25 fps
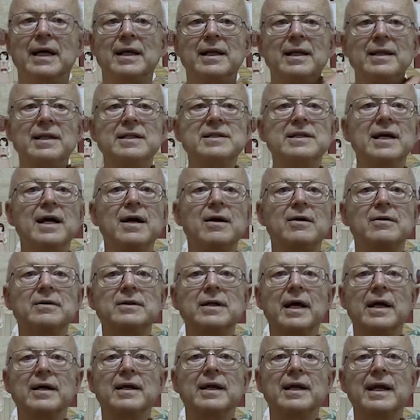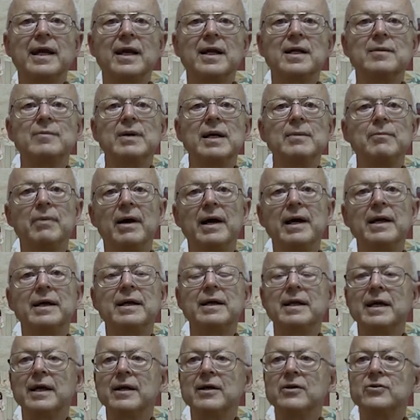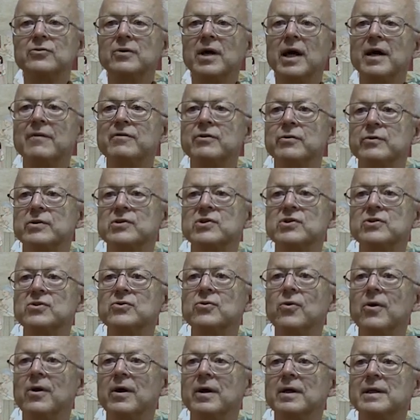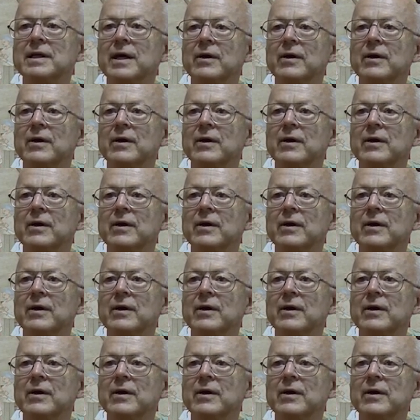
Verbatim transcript: And in the town, I could get on my bike and I could drive to a store.